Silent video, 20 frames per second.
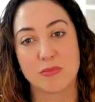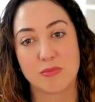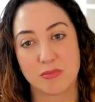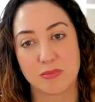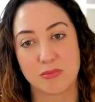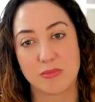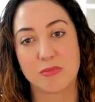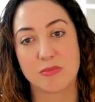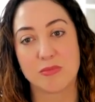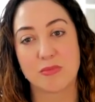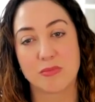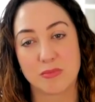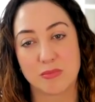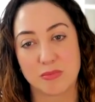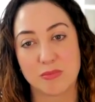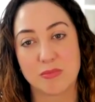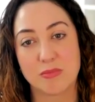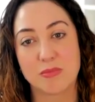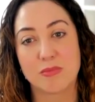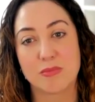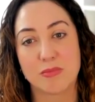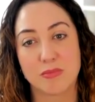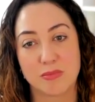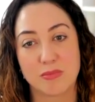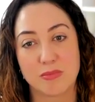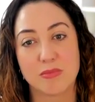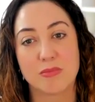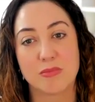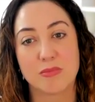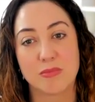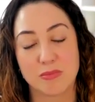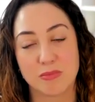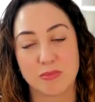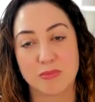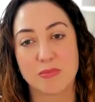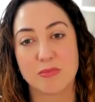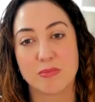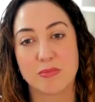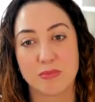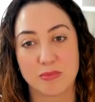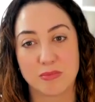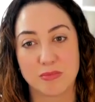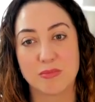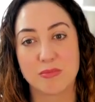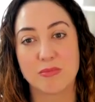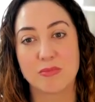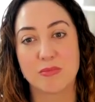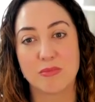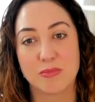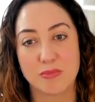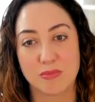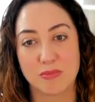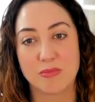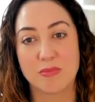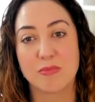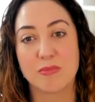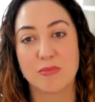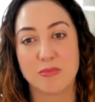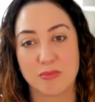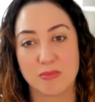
[no speech]